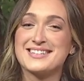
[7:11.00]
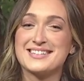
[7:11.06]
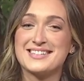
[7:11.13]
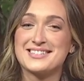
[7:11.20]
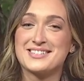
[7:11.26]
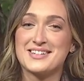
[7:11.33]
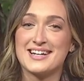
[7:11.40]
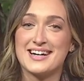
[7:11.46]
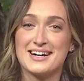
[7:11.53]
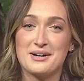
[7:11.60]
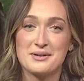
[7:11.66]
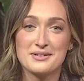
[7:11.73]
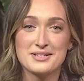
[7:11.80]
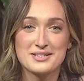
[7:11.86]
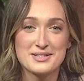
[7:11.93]
back to the
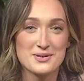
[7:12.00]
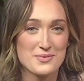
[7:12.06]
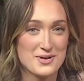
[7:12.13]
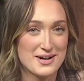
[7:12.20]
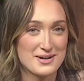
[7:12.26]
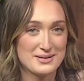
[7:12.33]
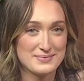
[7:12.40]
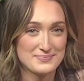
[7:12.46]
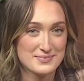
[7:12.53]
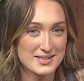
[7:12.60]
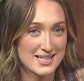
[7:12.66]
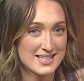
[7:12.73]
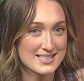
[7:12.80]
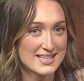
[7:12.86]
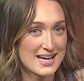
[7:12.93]
treehouse. Well,
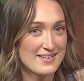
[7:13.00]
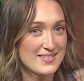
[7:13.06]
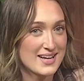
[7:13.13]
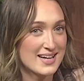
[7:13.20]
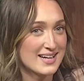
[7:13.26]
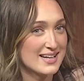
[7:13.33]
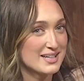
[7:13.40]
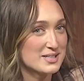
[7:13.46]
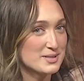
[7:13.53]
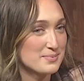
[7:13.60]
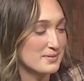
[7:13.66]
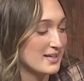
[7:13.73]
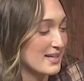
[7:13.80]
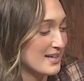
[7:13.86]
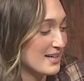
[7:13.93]
let's have Anna
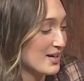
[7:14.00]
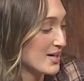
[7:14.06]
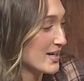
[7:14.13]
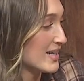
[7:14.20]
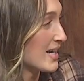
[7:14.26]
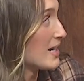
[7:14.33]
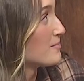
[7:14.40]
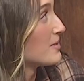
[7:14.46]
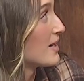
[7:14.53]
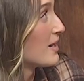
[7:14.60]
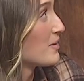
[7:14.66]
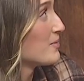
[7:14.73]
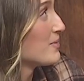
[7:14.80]
explain our game